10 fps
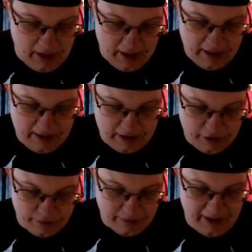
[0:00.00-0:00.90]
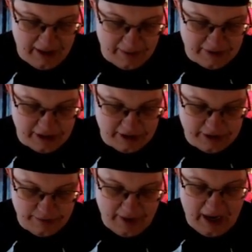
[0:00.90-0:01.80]
And it was
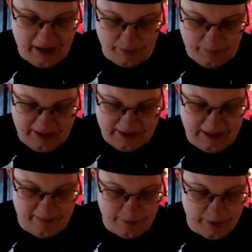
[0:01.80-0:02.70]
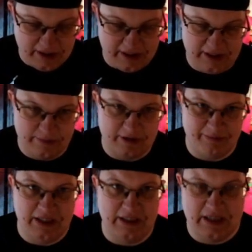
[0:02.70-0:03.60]
also the Halloween themed one, because it was Minnie's